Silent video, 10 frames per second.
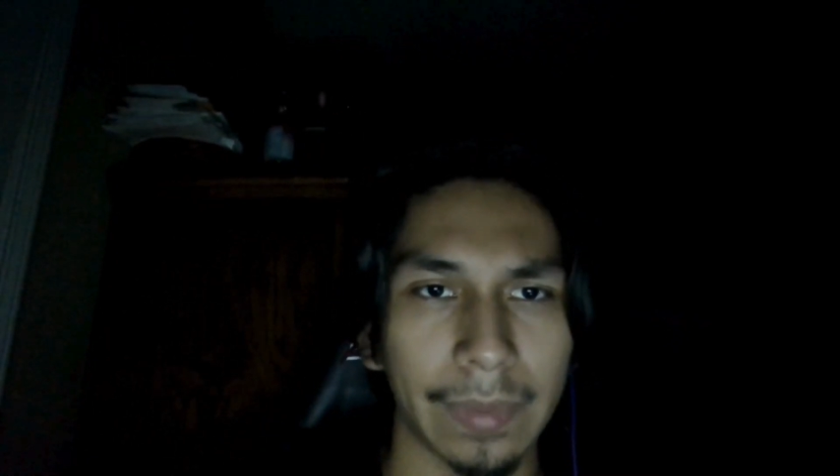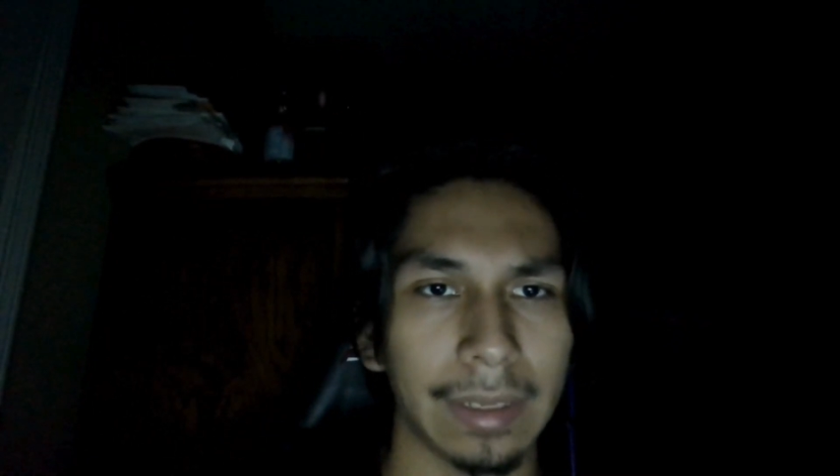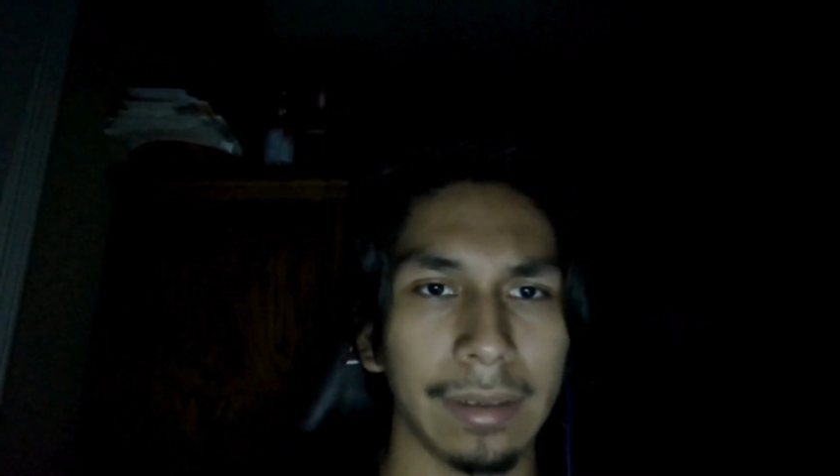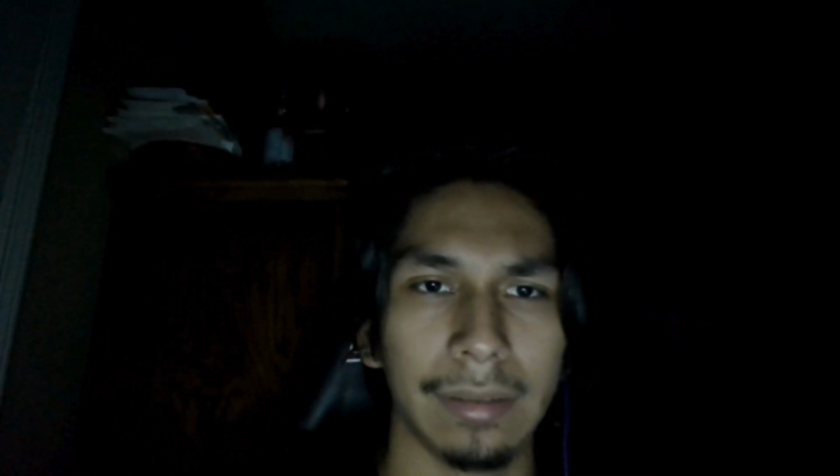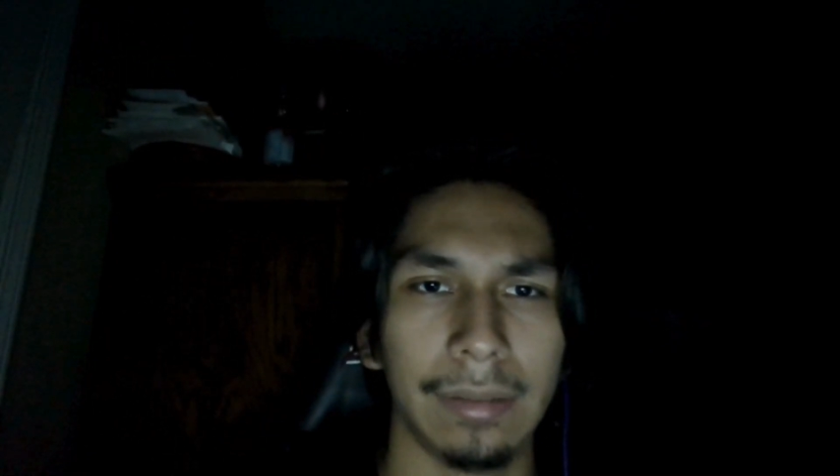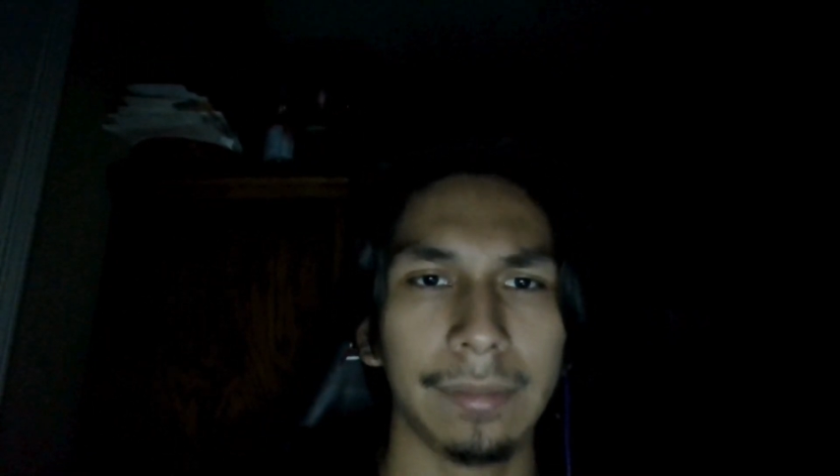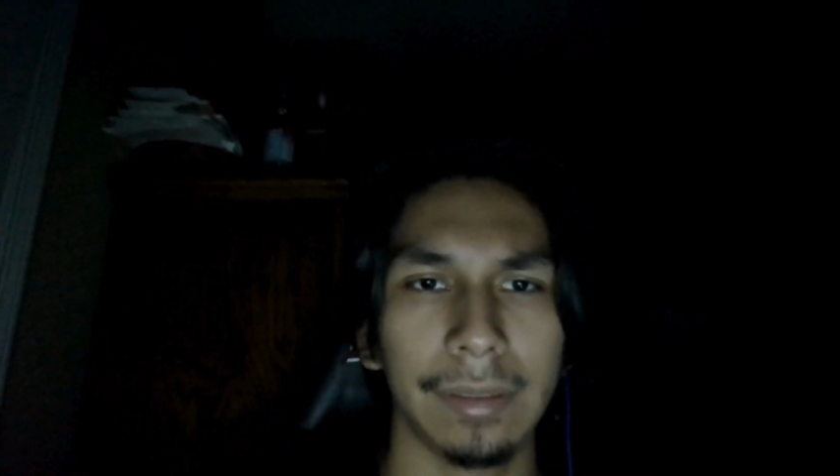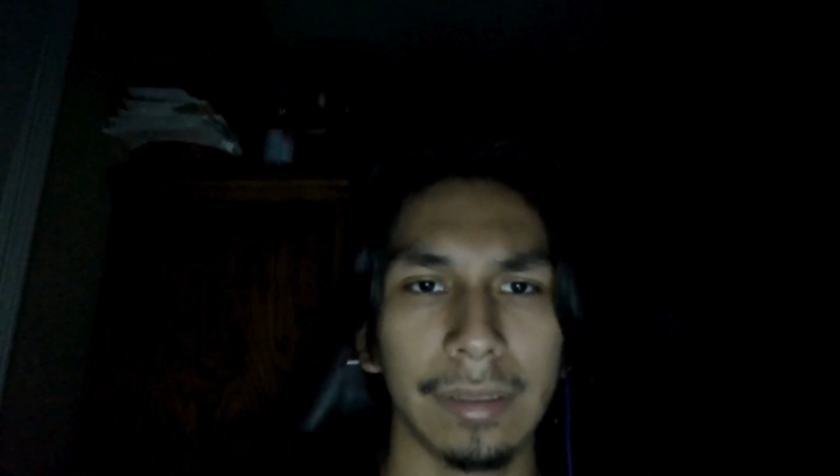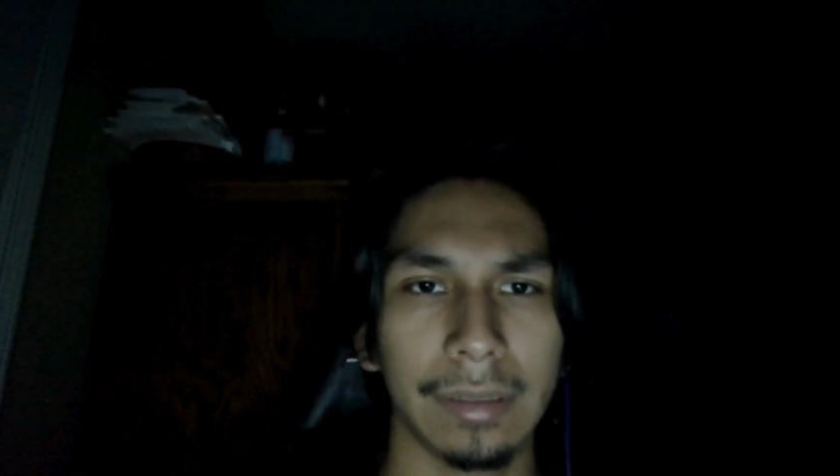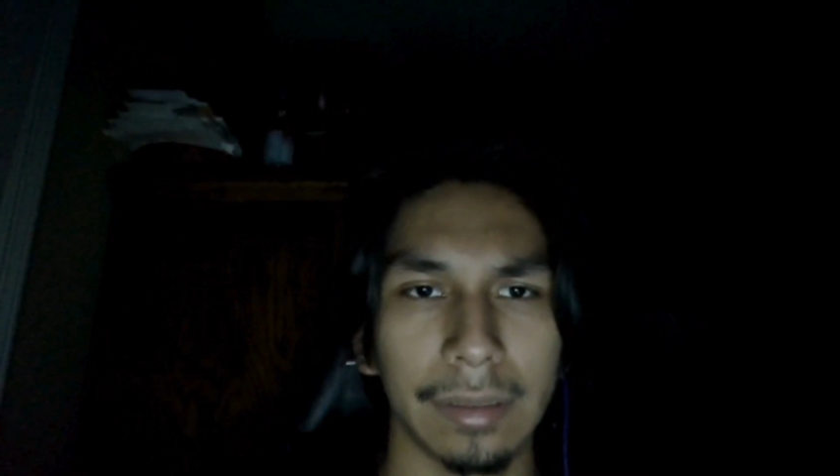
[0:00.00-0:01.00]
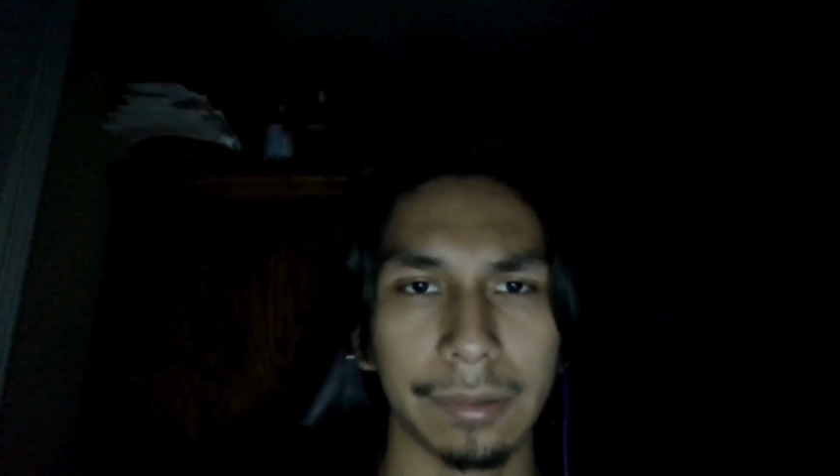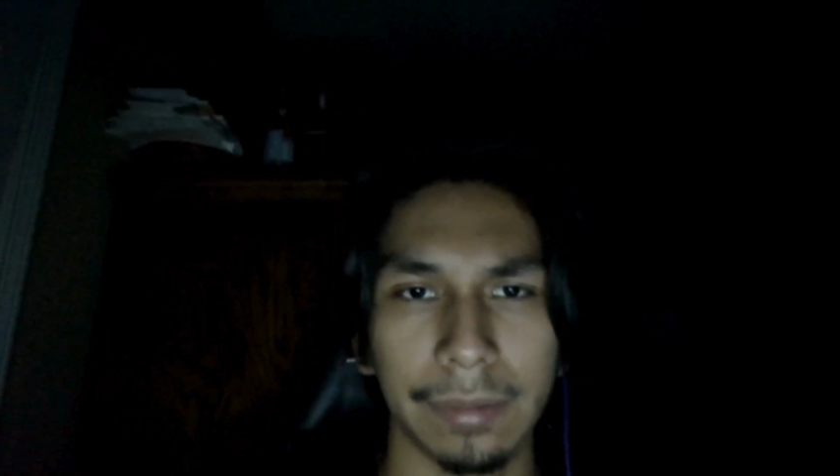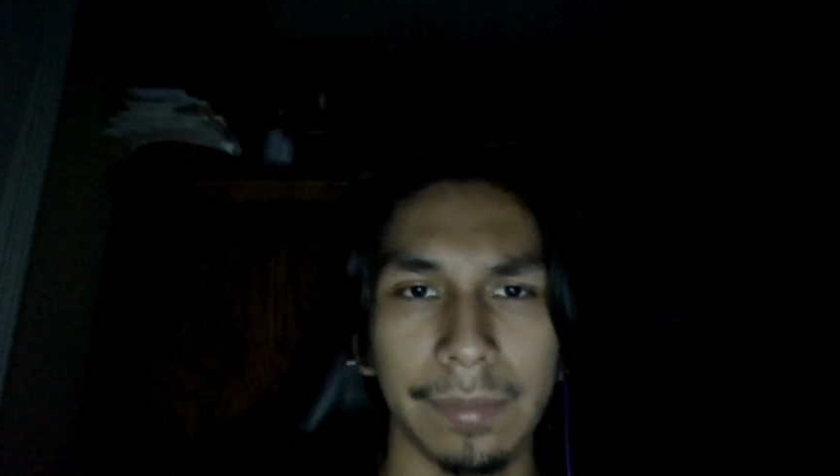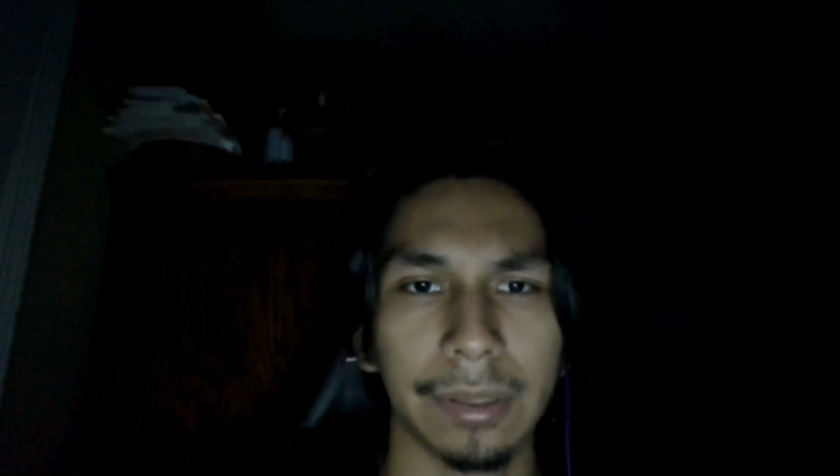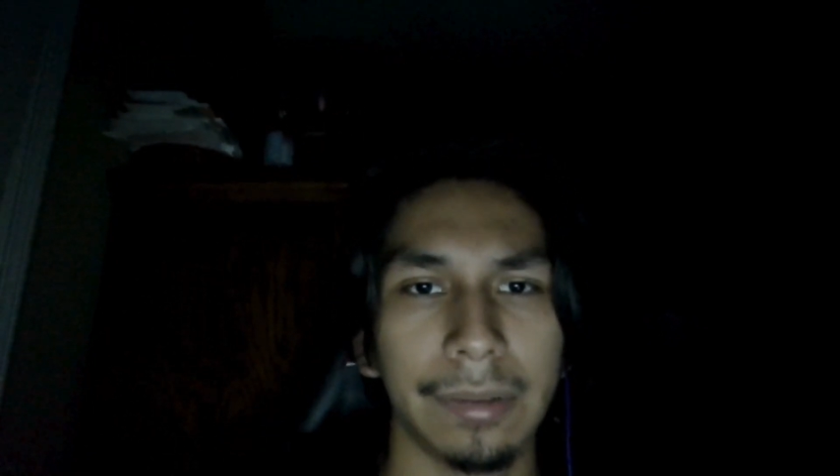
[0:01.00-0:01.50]
Olivia,
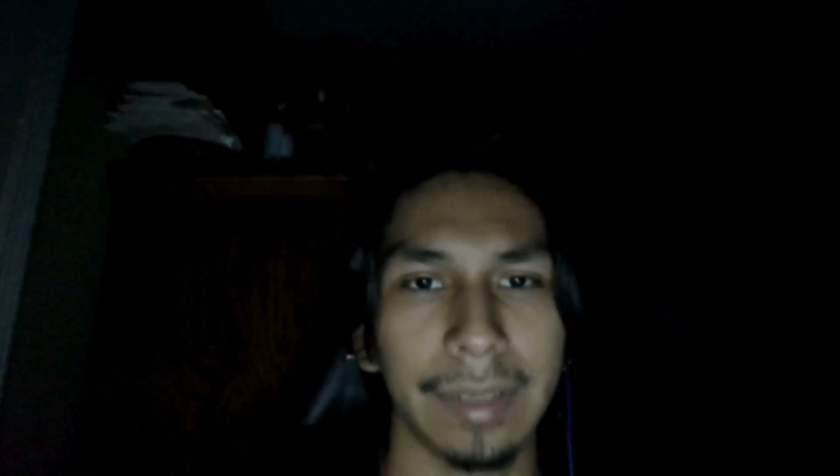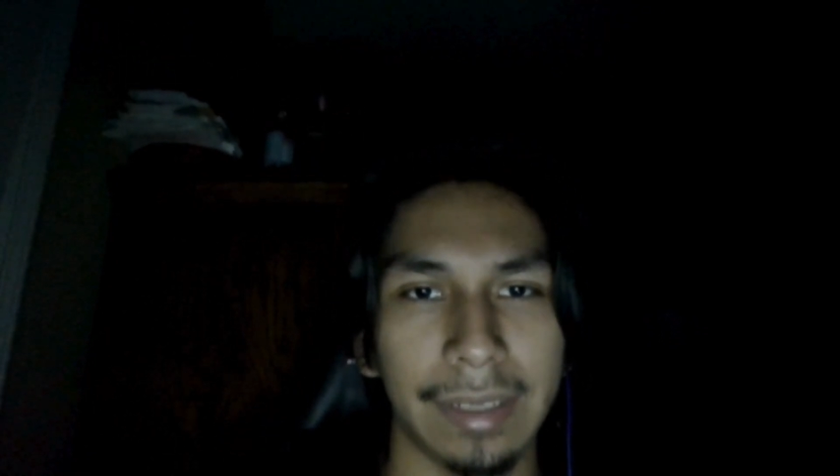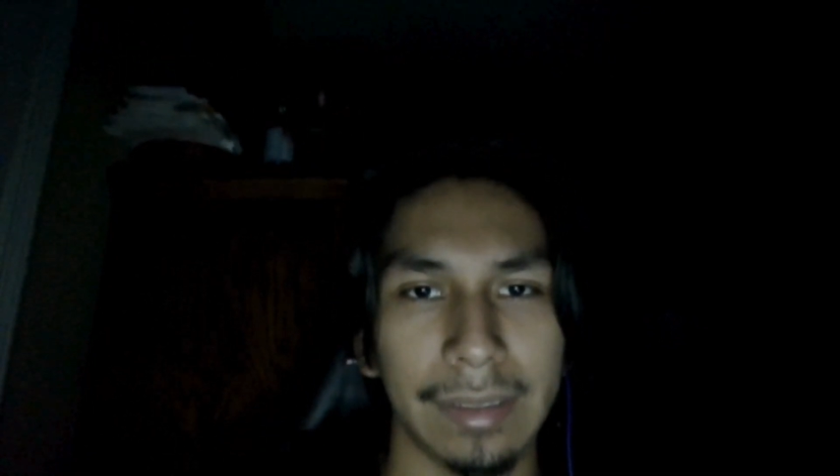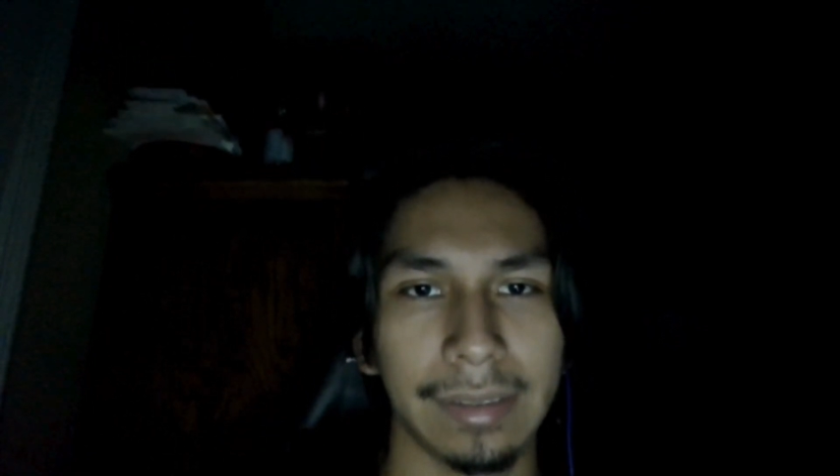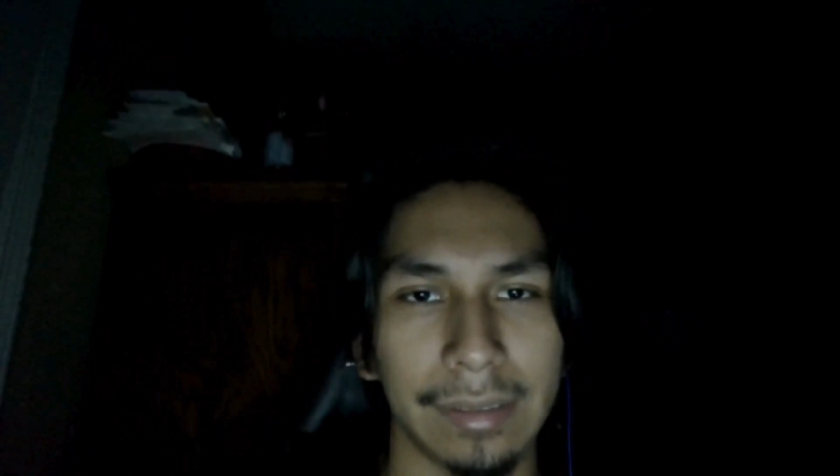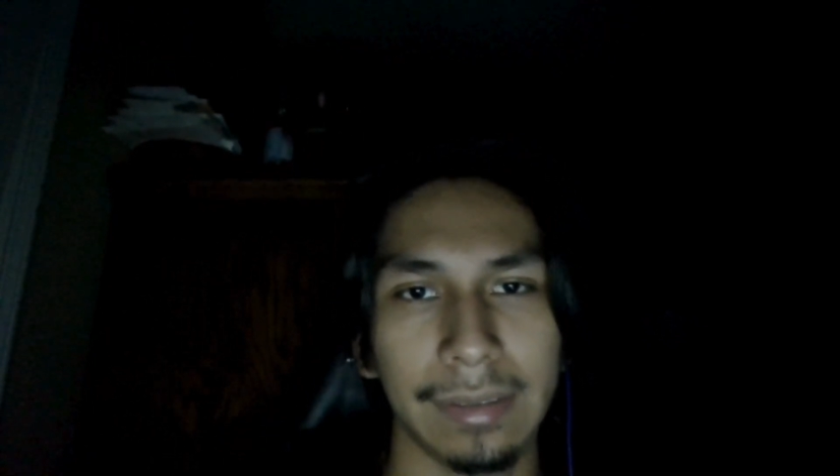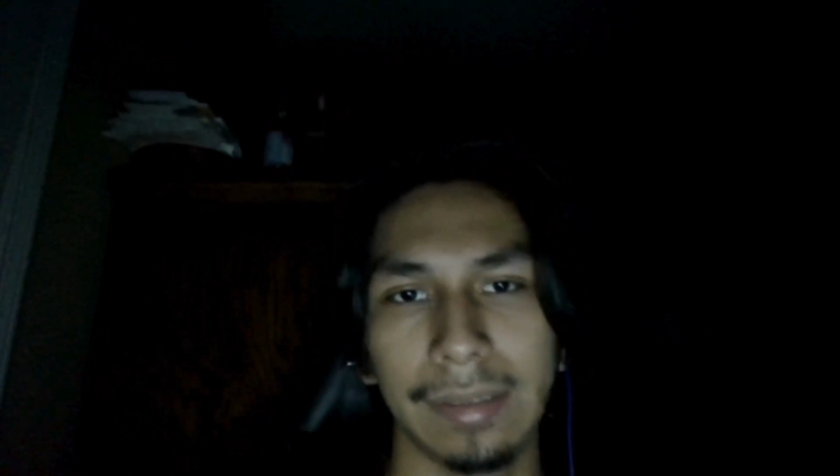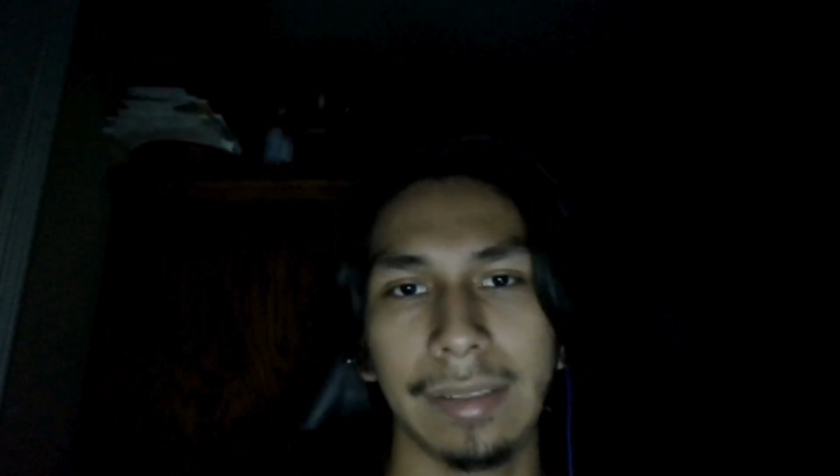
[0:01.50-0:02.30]
Quimpo, Nathan,